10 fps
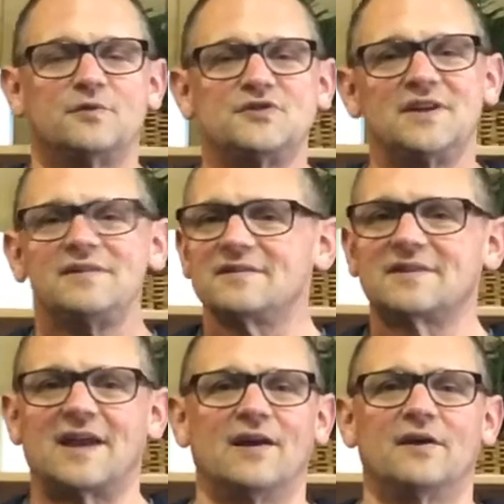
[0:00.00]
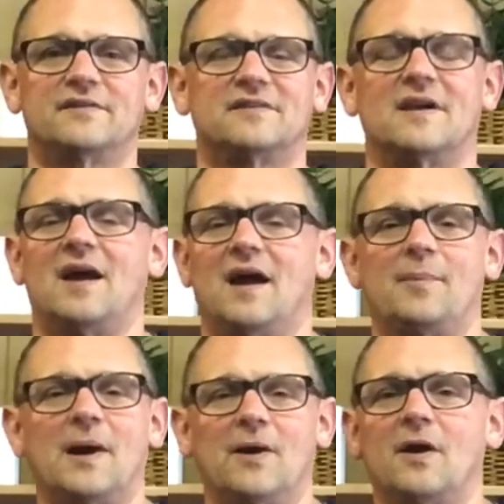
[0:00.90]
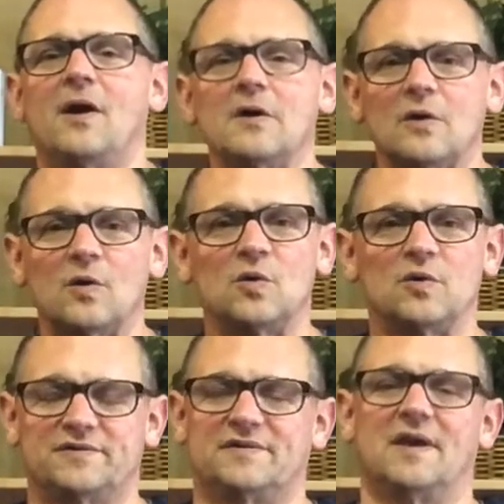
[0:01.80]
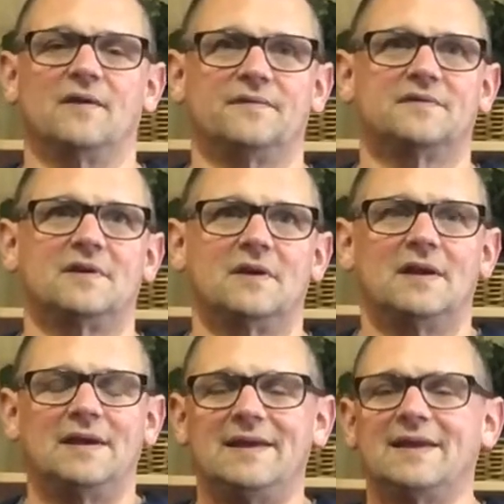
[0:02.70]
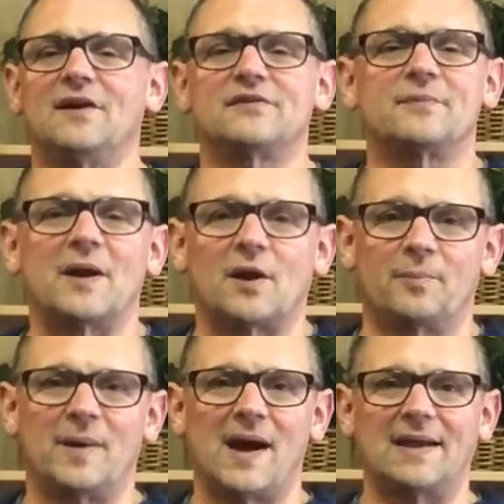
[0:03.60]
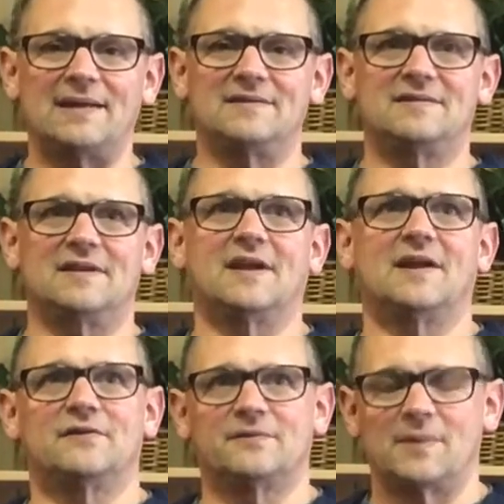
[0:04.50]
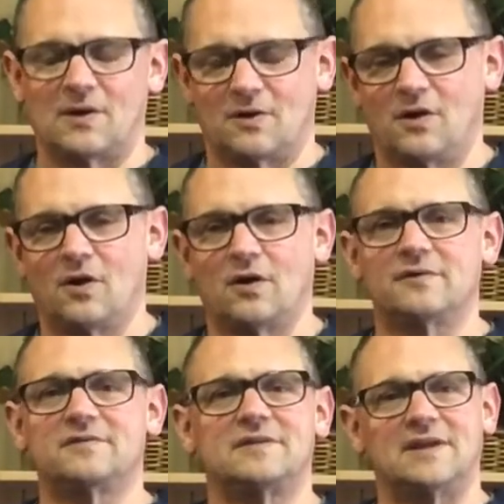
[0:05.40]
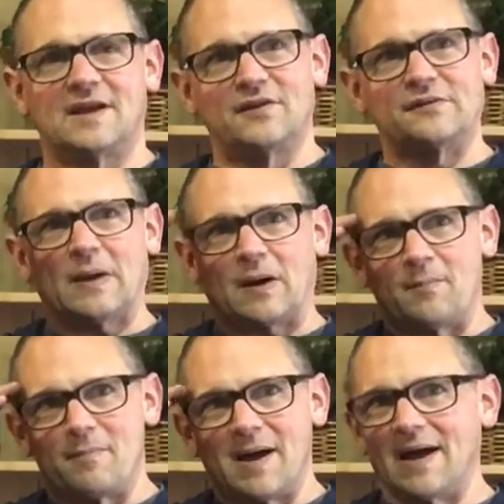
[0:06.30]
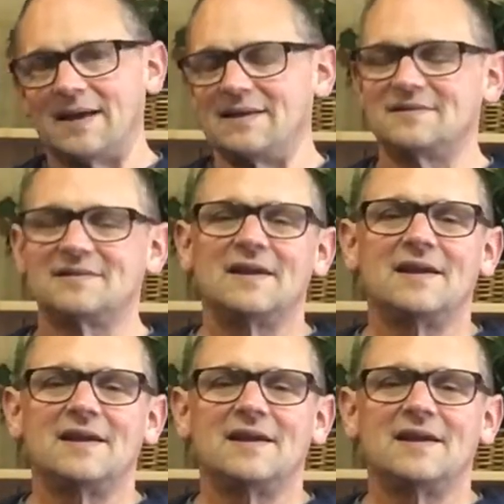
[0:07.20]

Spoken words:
Jesus cares about our whole selves. He cares about our bodies. He cares about our hearts. He cares about our minds.